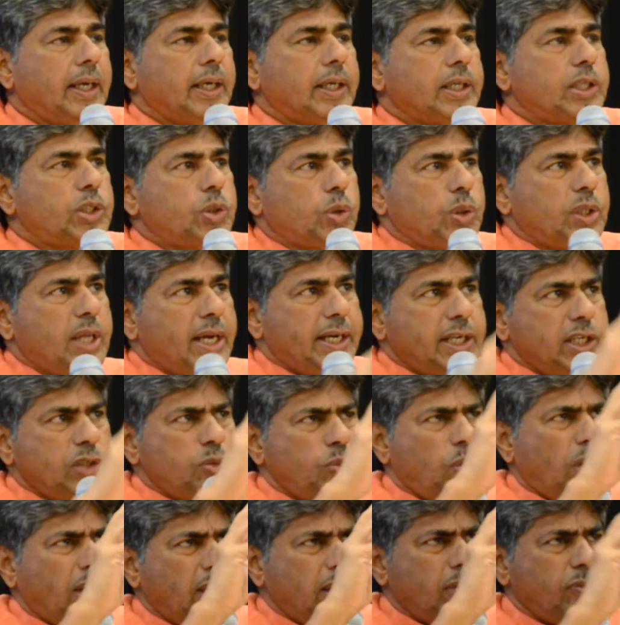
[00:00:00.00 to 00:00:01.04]
So that is
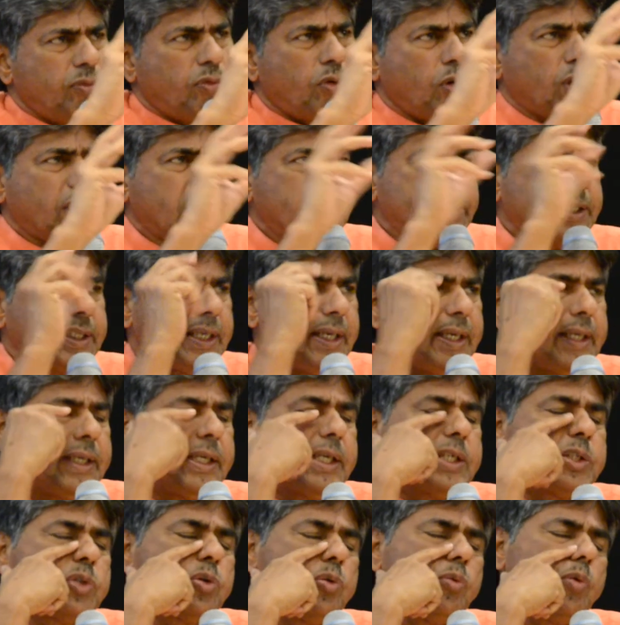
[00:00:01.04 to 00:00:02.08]
one focus
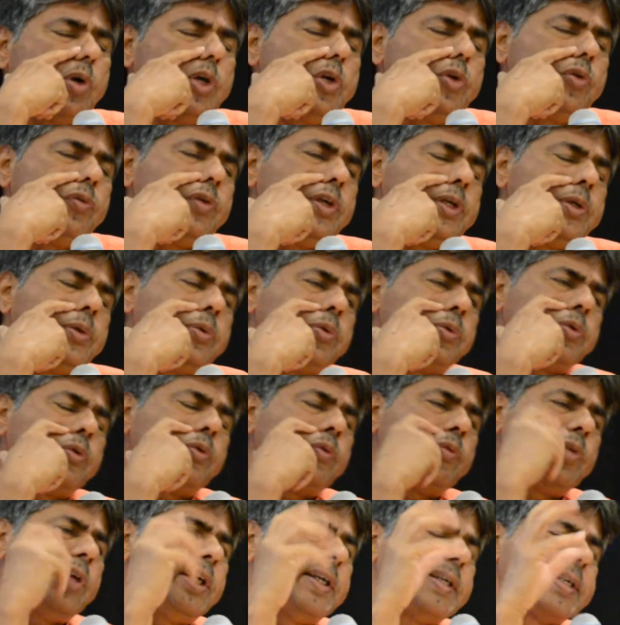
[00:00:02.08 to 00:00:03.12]
area. So what do?
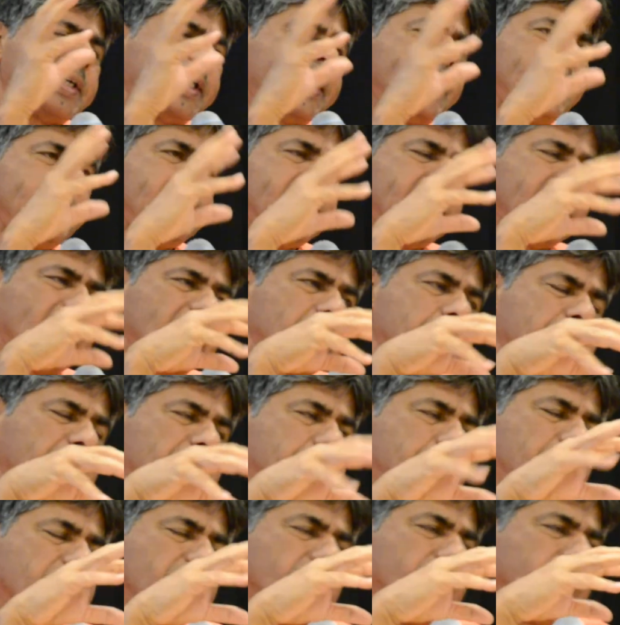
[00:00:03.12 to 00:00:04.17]
We train young
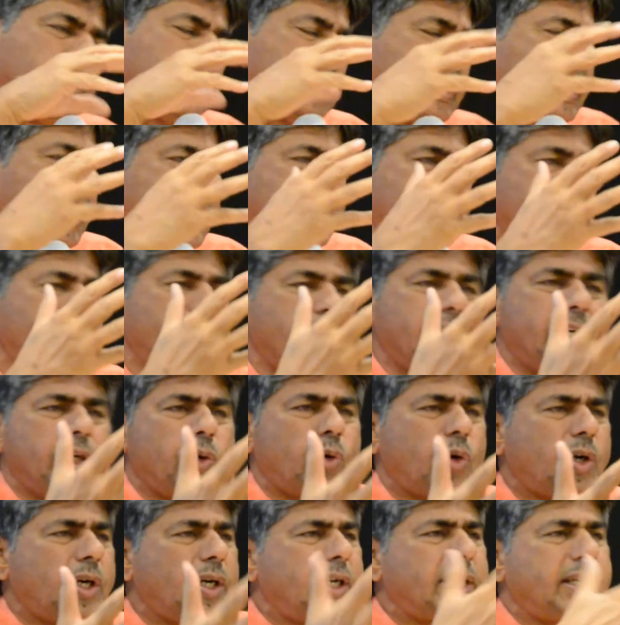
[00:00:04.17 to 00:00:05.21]
people. We get very
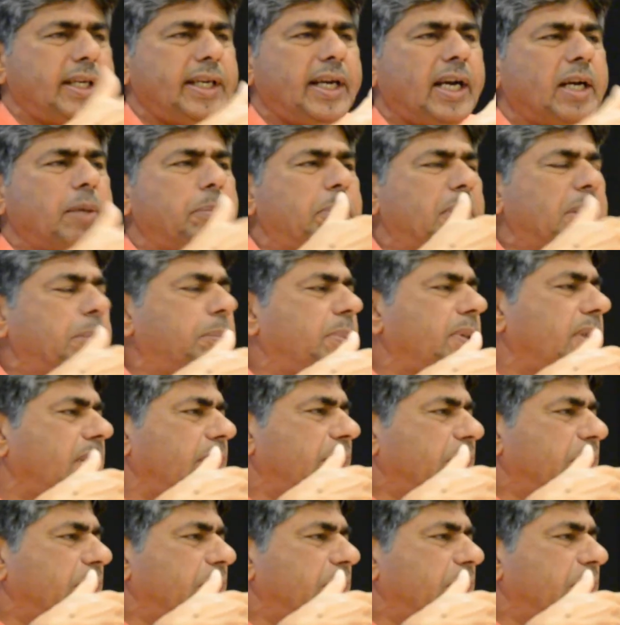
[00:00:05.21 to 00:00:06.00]
ordinary young people.